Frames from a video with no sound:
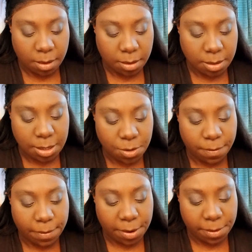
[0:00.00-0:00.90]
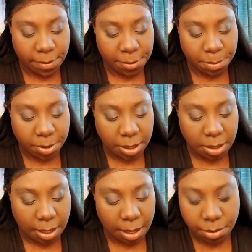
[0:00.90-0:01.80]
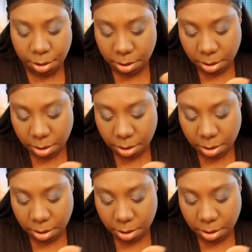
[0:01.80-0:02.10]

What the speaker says: These are very, very pretty together.